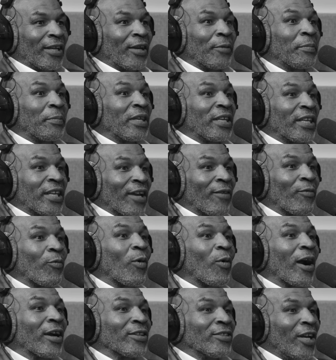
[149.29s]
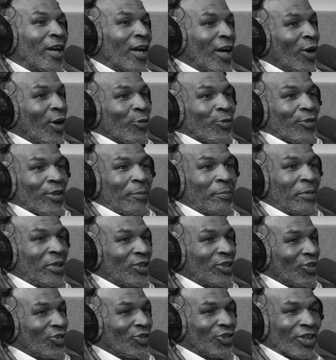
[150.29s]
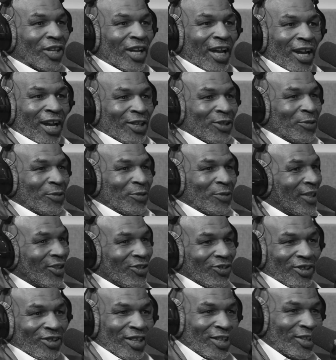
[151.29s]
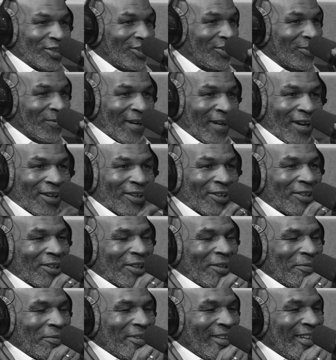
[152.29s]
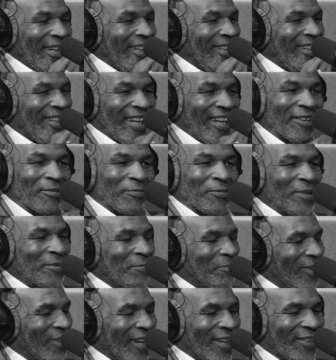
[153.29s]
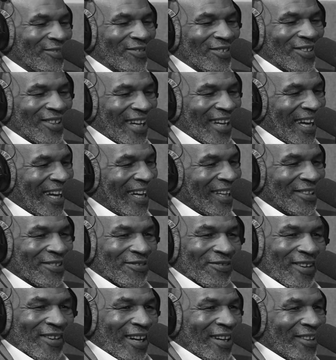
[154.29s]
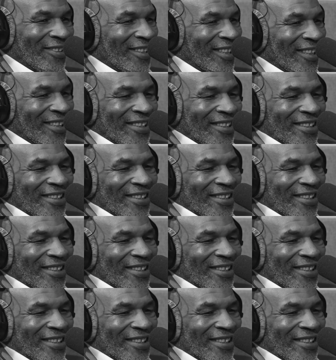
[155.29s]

You be kept watch, else they'll beat the shit out of you and kick you out or something. They didn't want Brownsville guys around us.